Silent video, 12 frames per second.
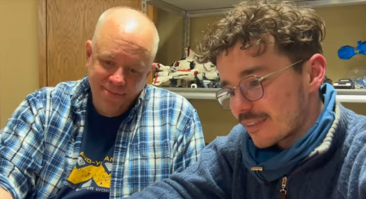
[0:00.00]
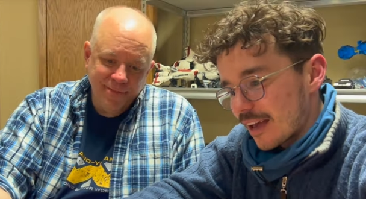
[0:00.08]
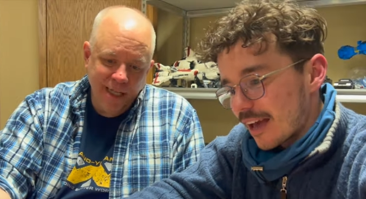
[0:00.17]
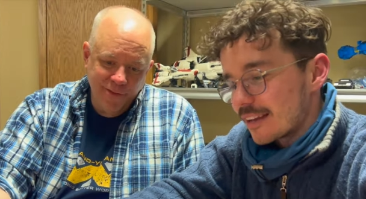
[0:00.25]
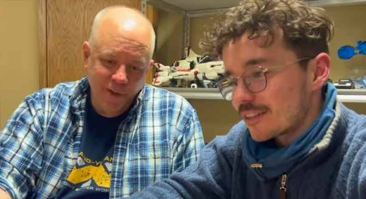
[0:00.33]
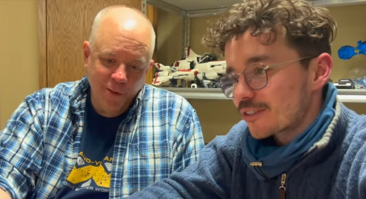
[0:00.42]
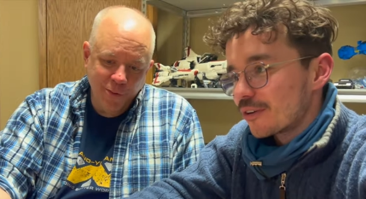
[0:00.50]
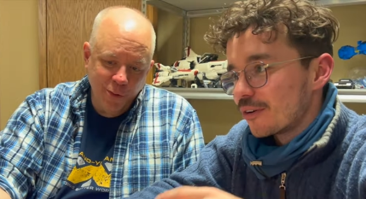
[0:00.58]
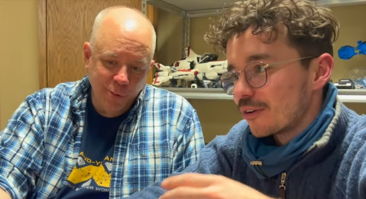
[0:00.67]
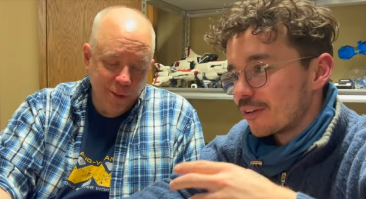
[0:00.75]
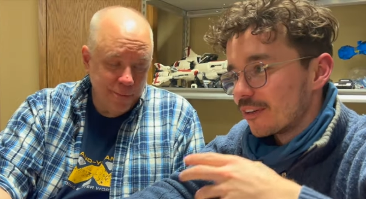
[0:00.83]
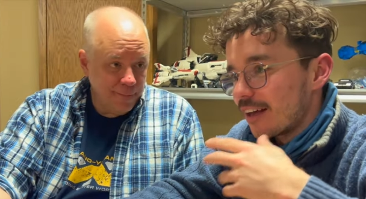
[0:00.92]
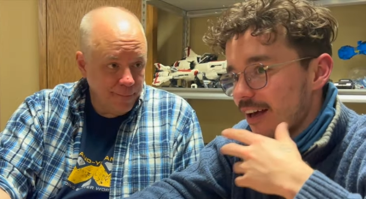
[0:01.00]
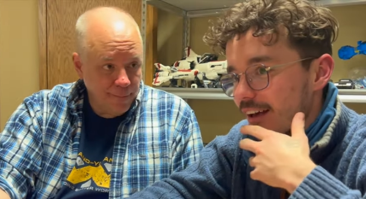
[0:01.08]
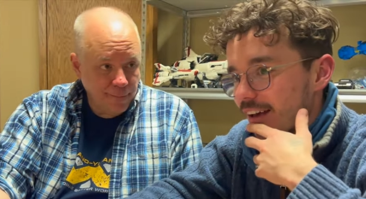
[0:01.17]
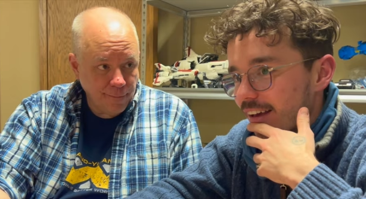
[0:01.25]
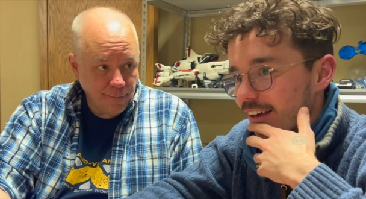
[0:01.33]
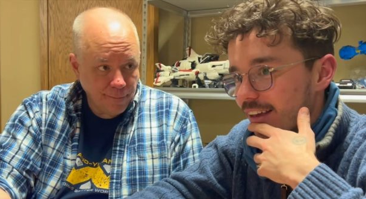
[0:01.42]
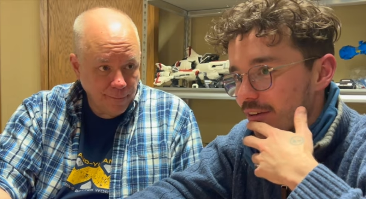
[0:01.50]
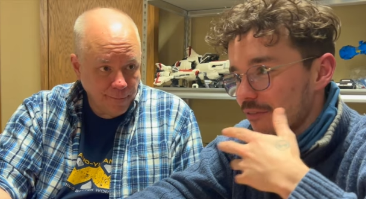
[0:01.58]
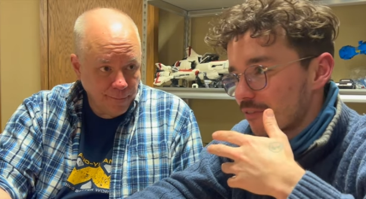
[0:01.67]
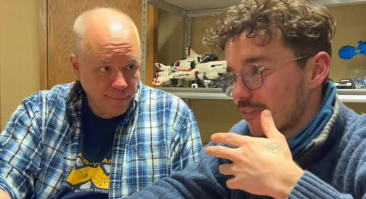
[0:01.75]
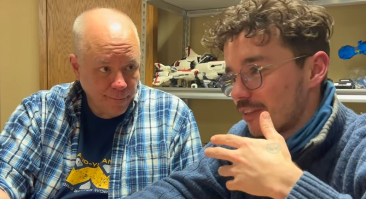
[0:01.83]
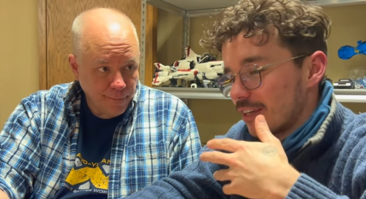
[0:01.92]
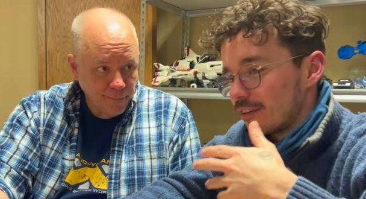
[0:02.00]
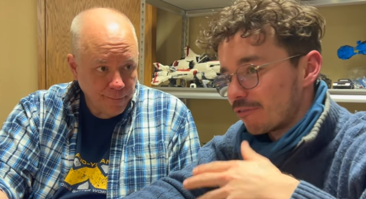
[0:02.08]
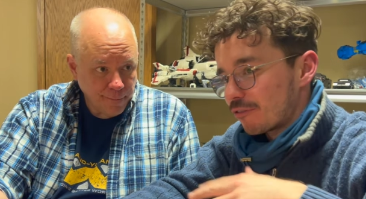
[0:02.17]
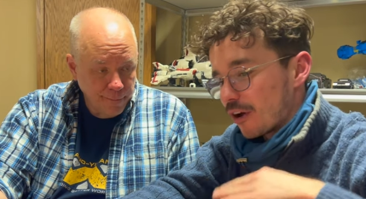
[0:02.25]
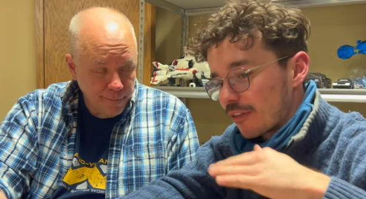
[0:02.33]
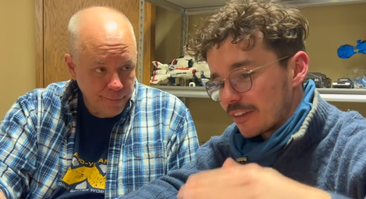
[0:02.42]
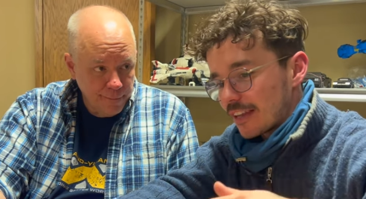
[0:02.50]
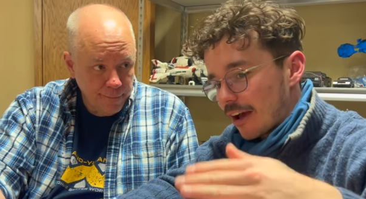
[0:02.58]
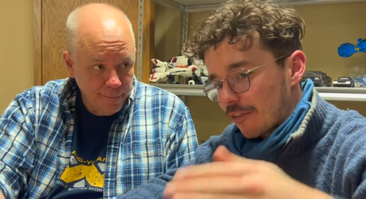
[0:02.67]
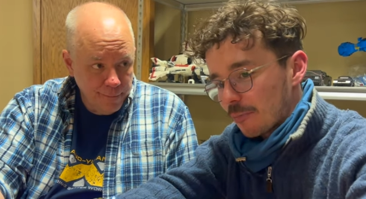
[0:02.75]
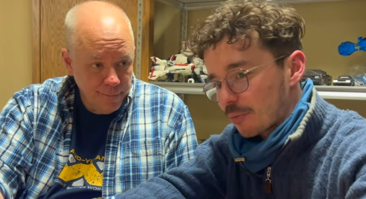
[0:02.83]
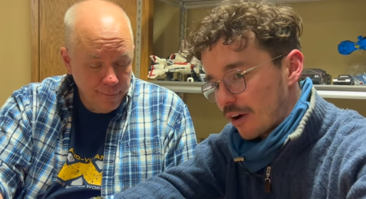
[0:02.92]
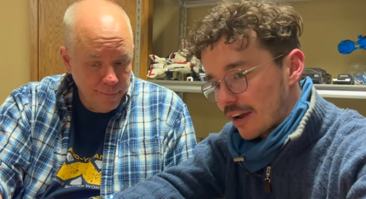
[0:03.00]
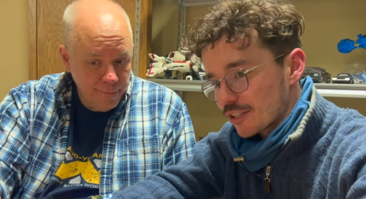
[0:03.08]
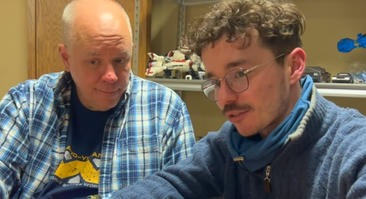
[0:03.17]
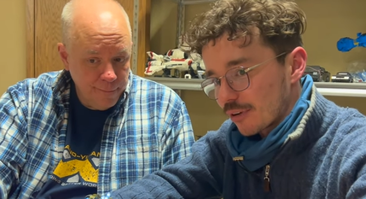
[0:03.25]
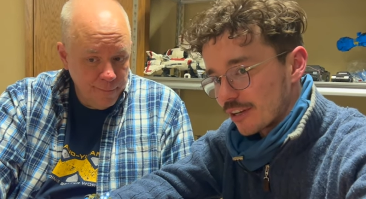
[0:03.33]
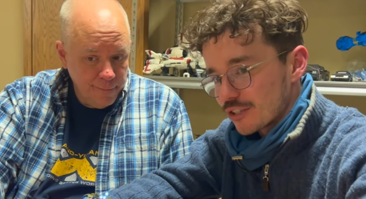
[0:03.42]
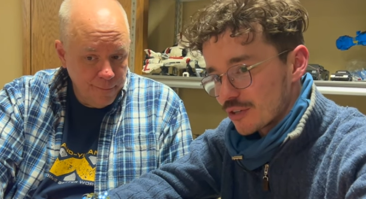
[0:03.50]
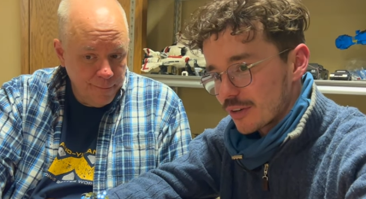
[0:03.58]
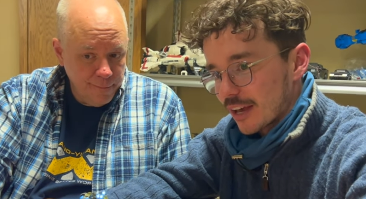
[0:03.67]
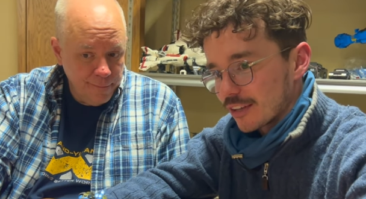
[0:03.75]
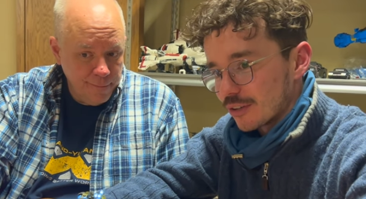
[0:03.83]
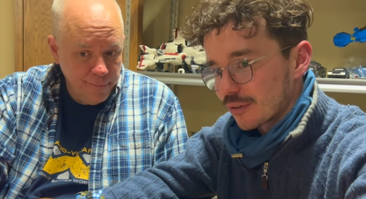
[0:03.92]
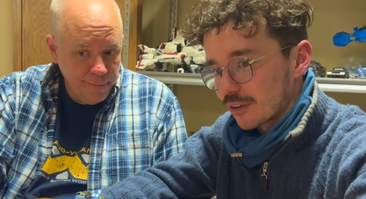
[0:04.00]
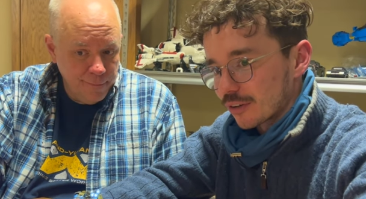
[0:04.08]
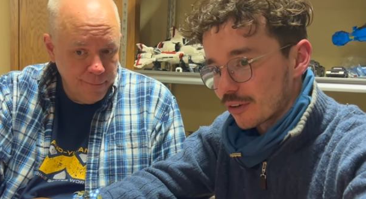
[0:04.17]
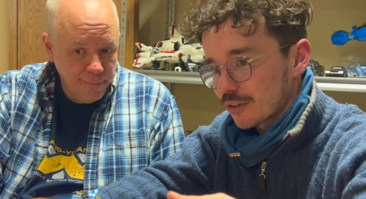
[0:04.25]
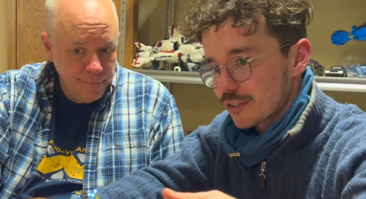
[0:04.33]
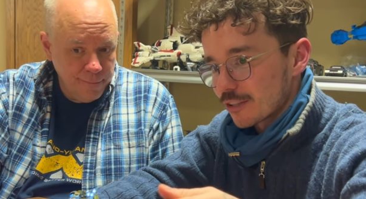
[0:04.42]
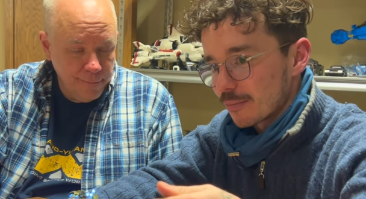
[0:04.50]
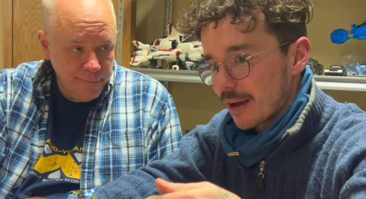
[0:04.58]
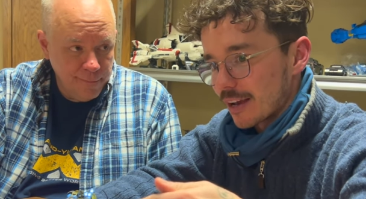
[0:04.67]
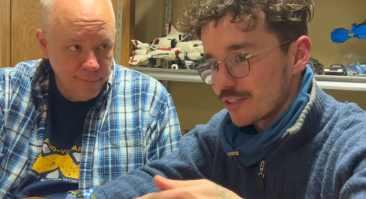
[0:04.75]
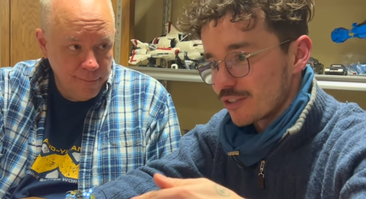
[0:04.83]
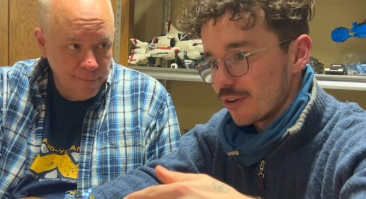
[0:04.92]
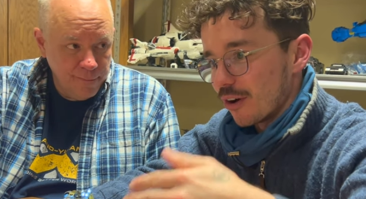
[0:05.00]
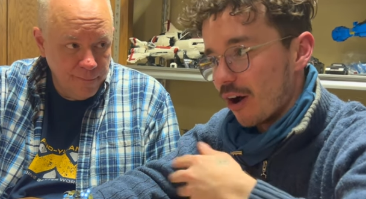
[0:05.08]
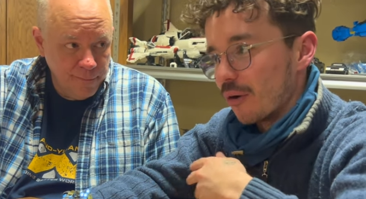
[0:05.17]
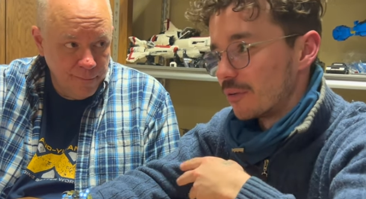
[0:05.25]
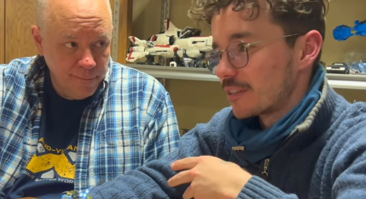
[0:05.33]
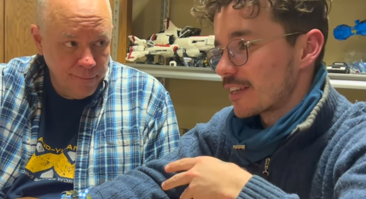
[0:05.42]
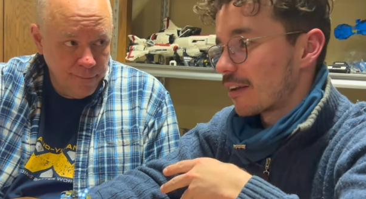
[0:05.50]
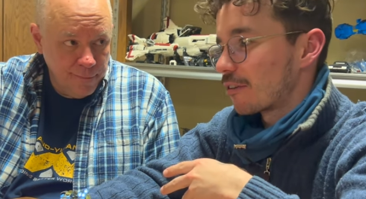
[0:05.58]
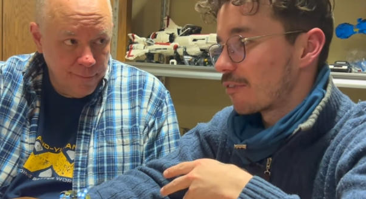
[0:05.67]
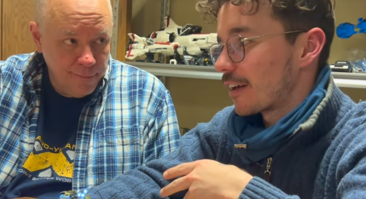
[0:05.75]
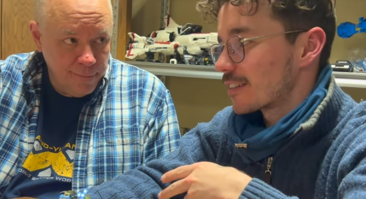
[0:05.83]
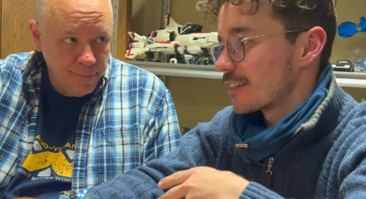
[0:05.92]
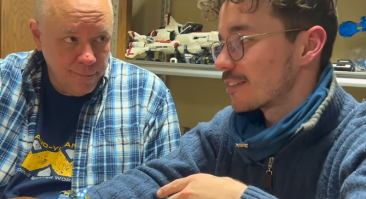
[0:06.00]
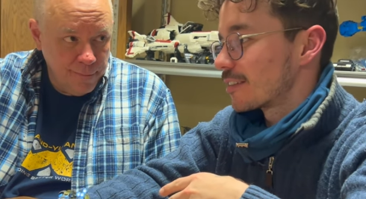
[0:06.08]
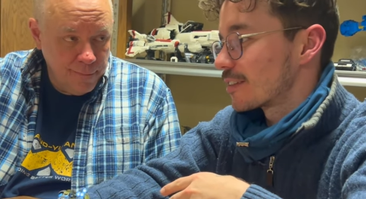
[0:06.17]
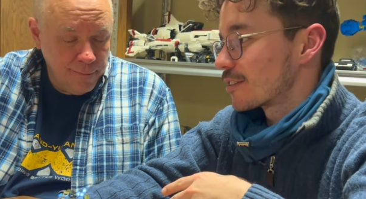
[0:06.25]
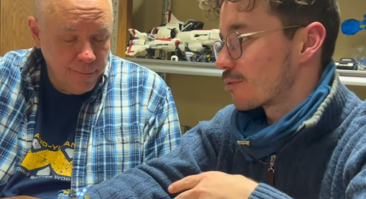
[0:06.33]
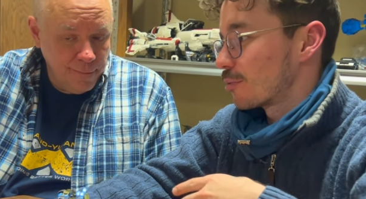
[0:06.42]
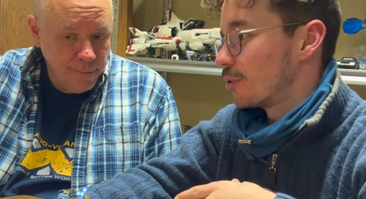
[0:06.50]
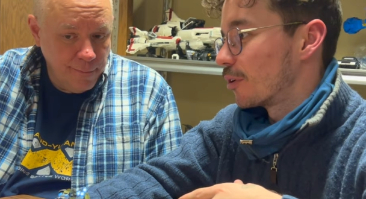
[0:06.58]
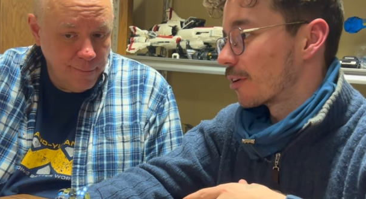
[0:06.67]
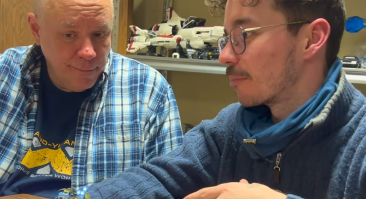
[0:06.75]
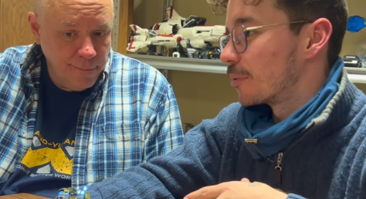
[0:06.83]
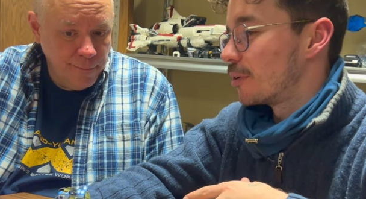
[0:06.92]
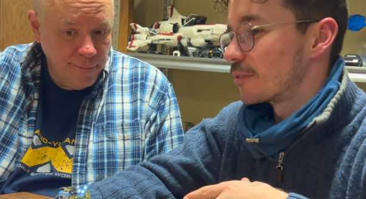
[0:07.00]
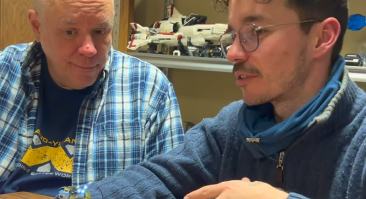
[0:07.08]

Speaker 1: and it's all
Speaker 2: uh, it, the further down the price range you get, you can customize your own sound effects into this through your computer,